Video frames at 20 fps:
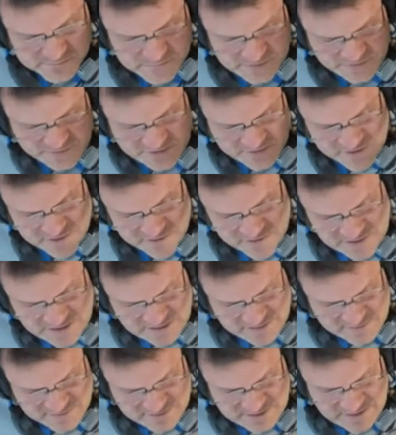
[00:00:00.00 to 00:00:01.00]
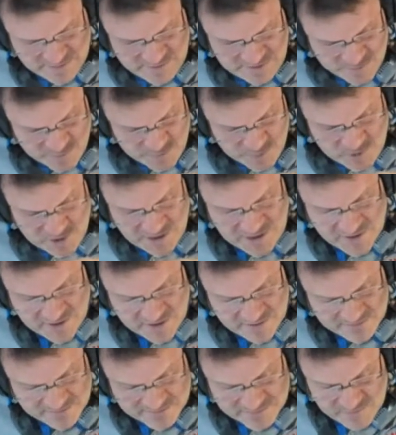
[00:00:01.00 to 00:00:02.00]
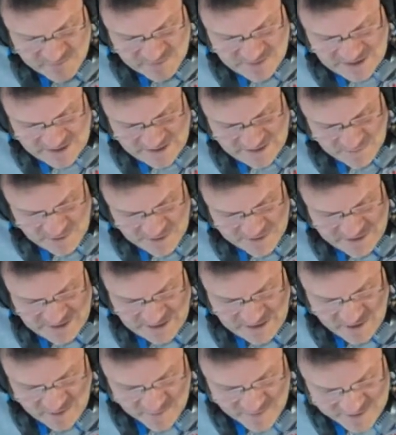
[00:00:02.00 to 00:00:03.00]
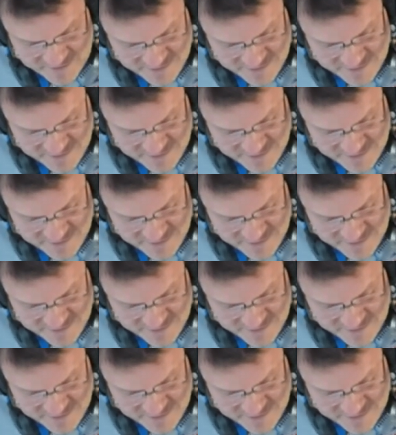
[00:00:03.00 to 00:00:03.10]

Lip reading: but this is a team that's pretty good. They're not able to take care of